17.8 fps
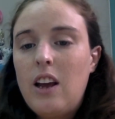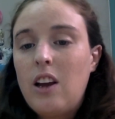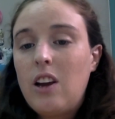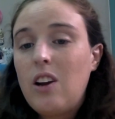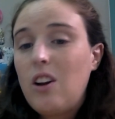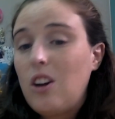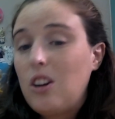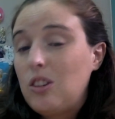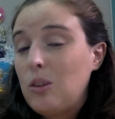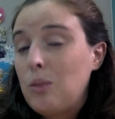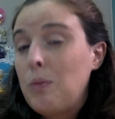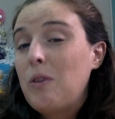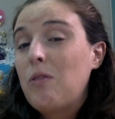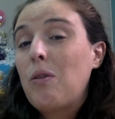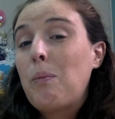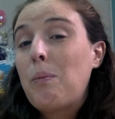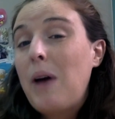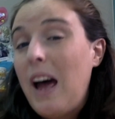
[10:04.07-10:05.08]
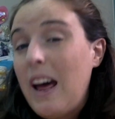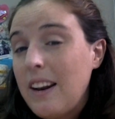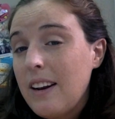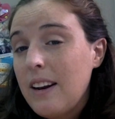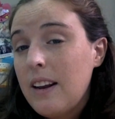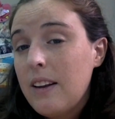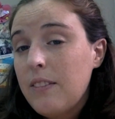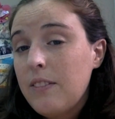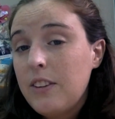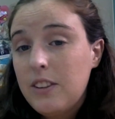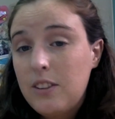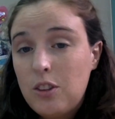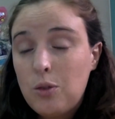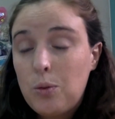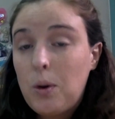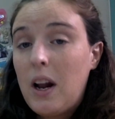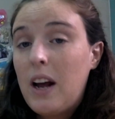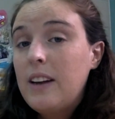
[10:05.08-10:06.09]
It could also be repetitive. This
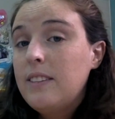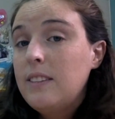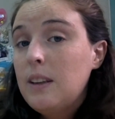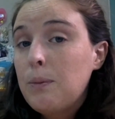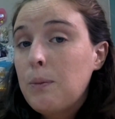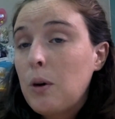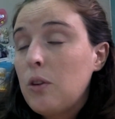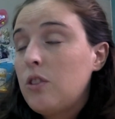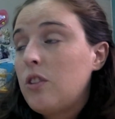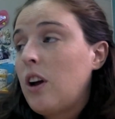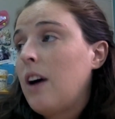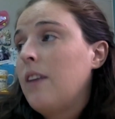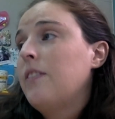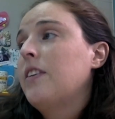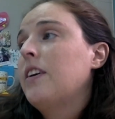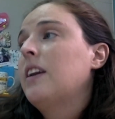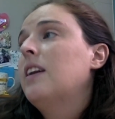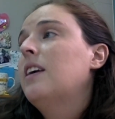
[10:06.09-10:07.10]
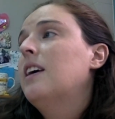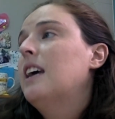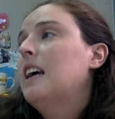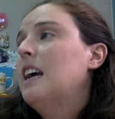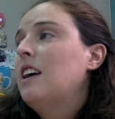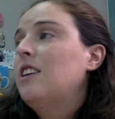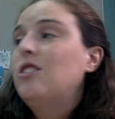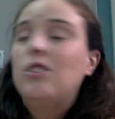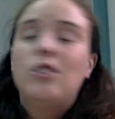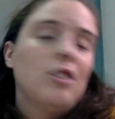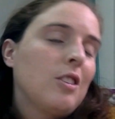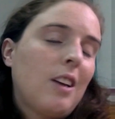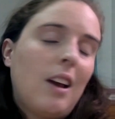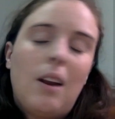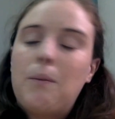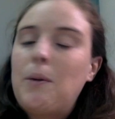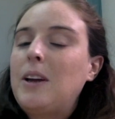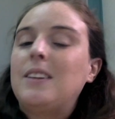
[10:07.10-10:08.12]
is what I see most often, is you just
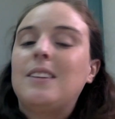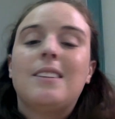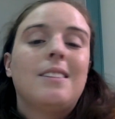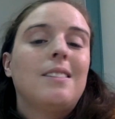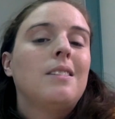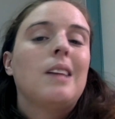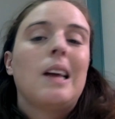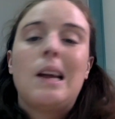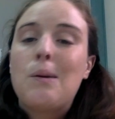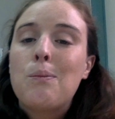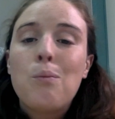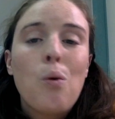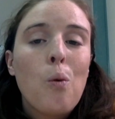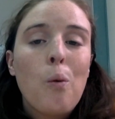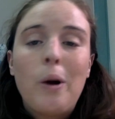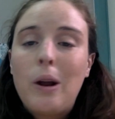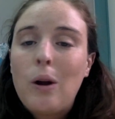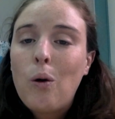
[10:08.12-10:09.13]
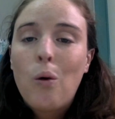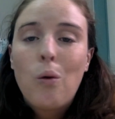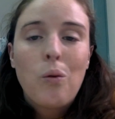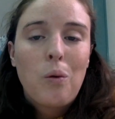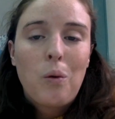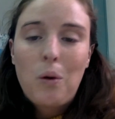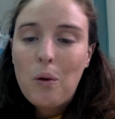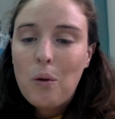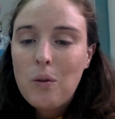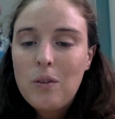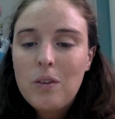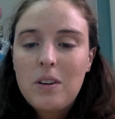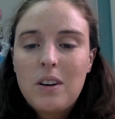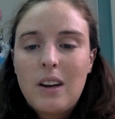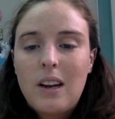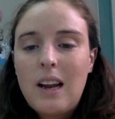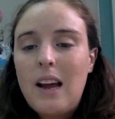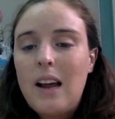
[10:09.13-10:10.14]
kind of make the same point over and over
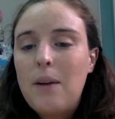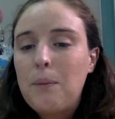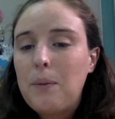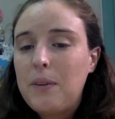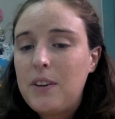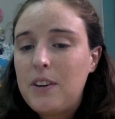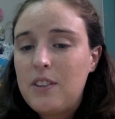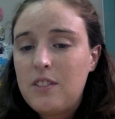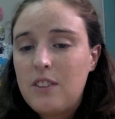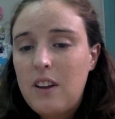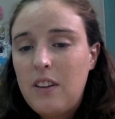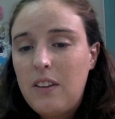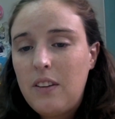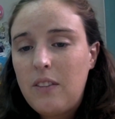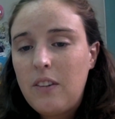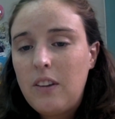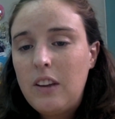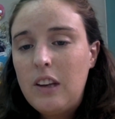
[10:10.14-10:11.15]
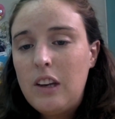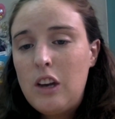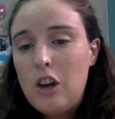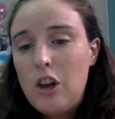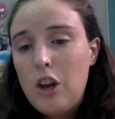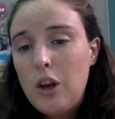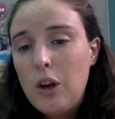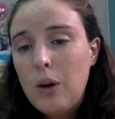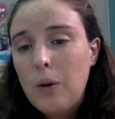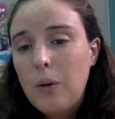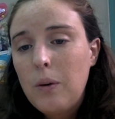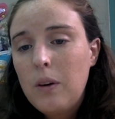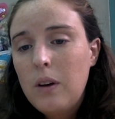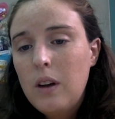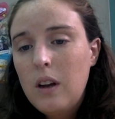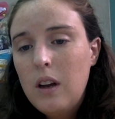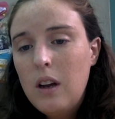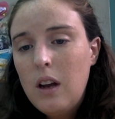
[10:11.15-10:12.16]
again, but there's nothing really new.
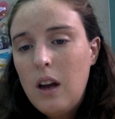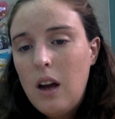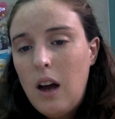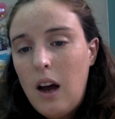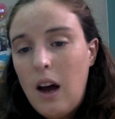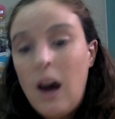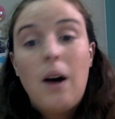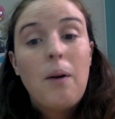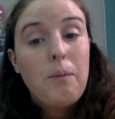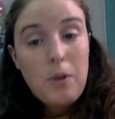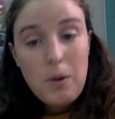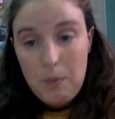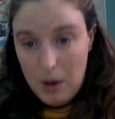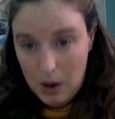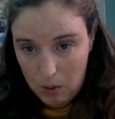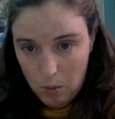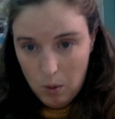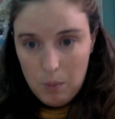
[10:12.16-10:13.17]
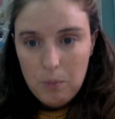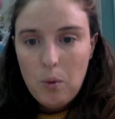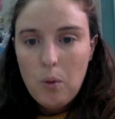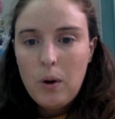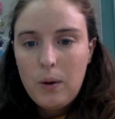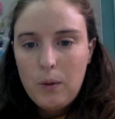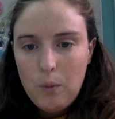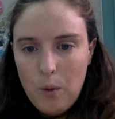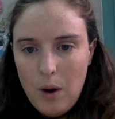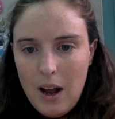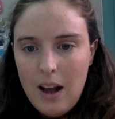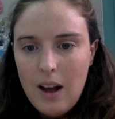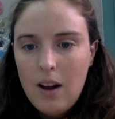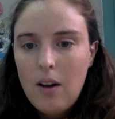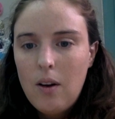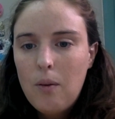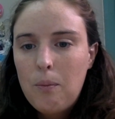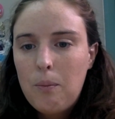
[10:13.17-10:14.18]
You make one point
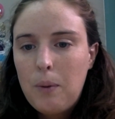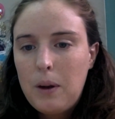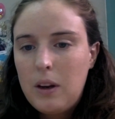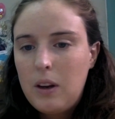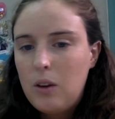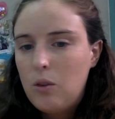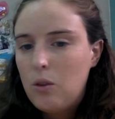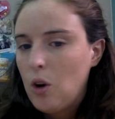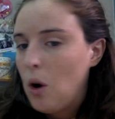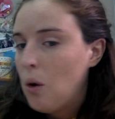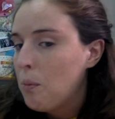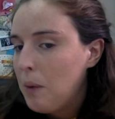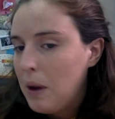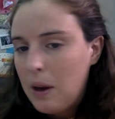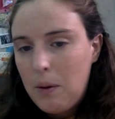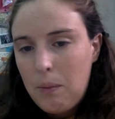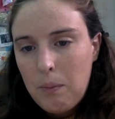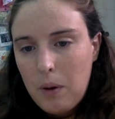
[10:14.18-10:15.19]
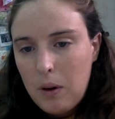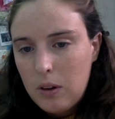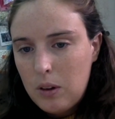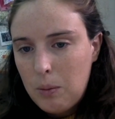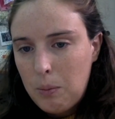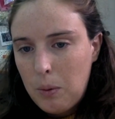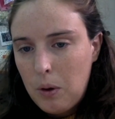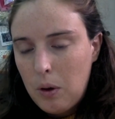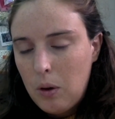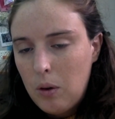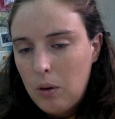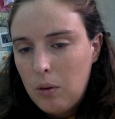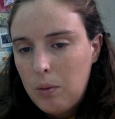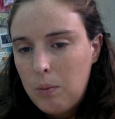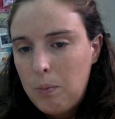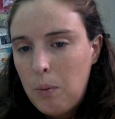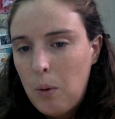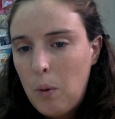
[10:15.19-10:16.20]
well, but you don't make
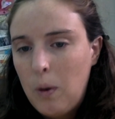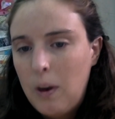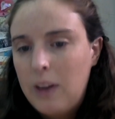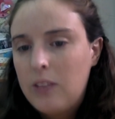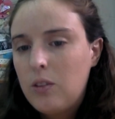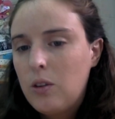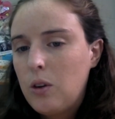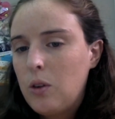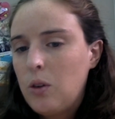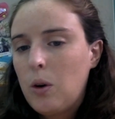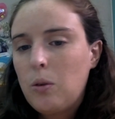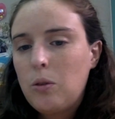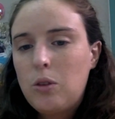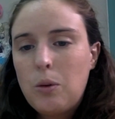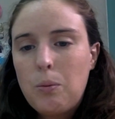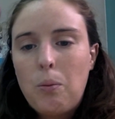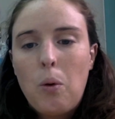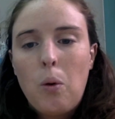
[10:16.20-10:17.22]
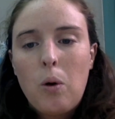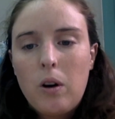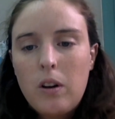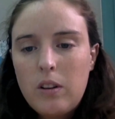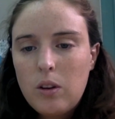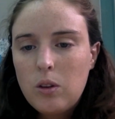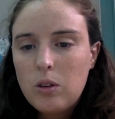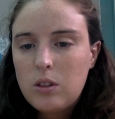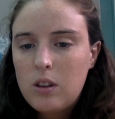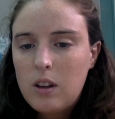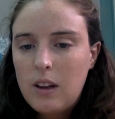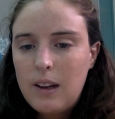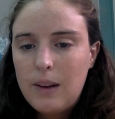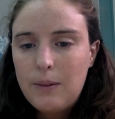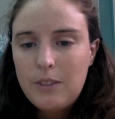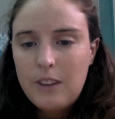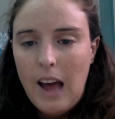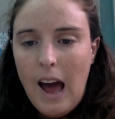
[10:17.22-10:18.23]
multiple points, or you don't support those
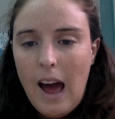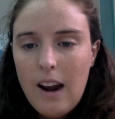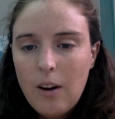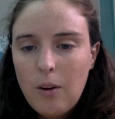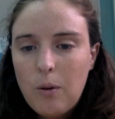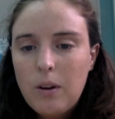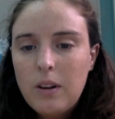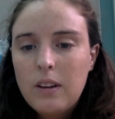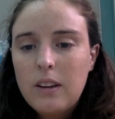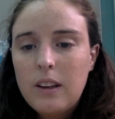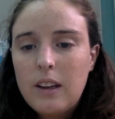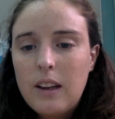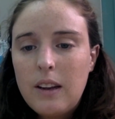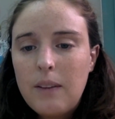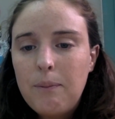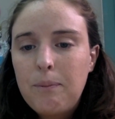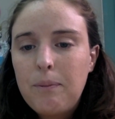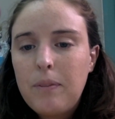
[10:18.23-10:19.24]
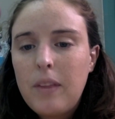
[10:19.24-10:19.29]
claims adequately,